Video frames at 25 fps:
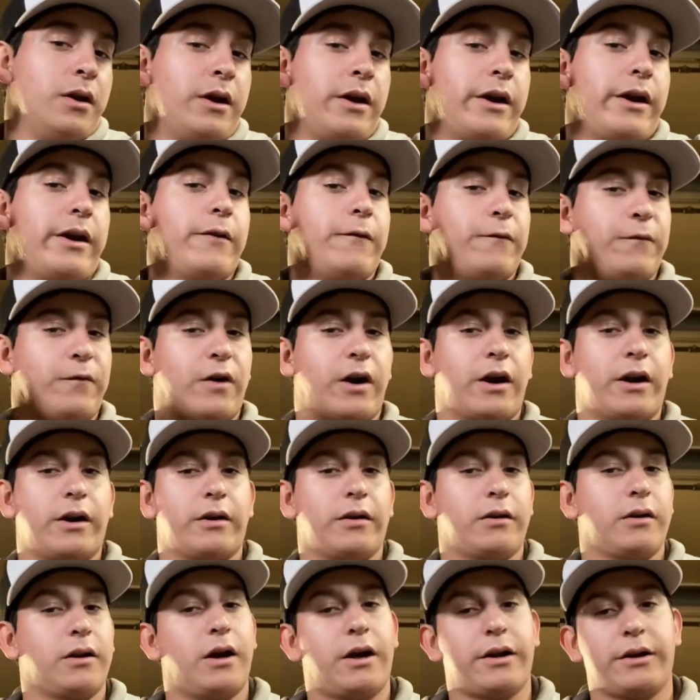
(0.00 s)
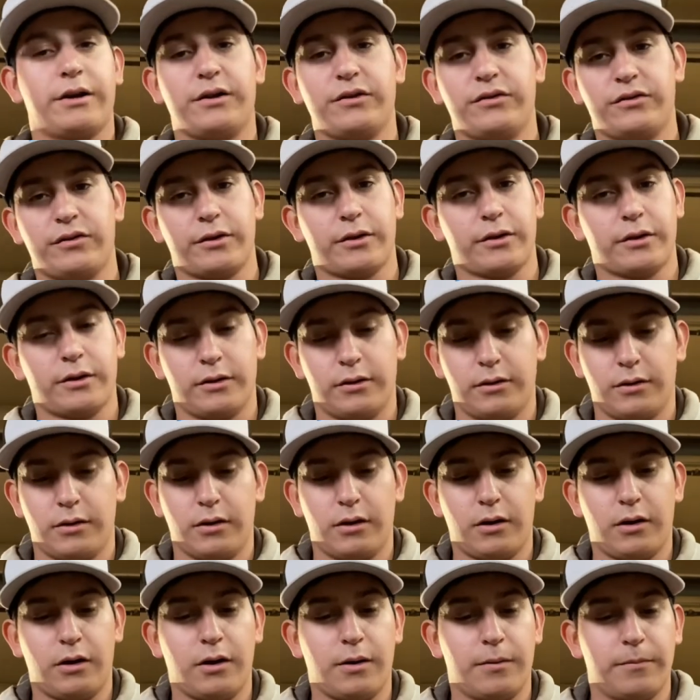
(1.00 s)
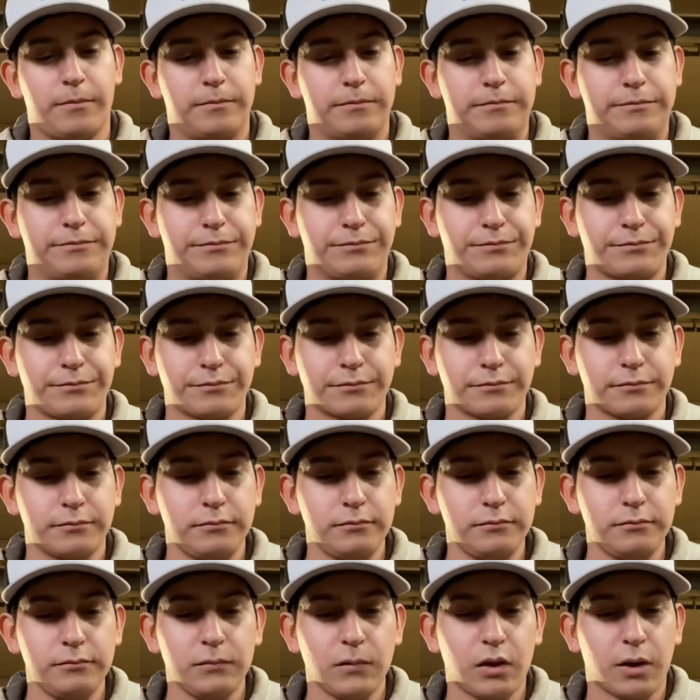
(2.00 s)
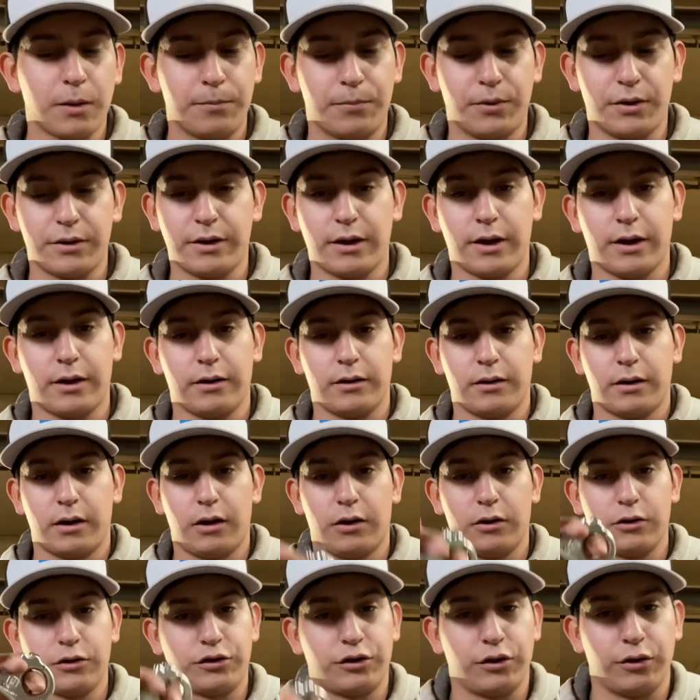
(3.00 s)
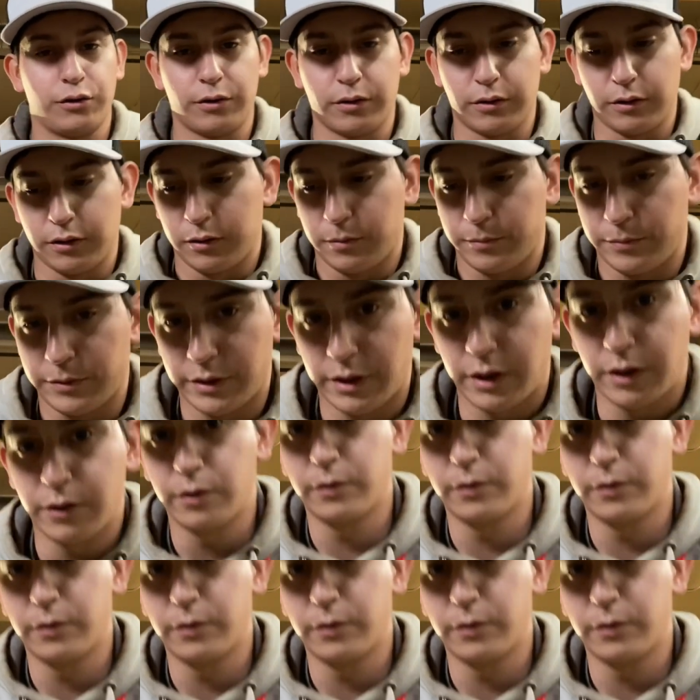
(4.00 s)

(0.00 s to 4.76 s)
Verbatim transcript: it fired a lot easier. Um, but yeah, I'll show you a little bit how it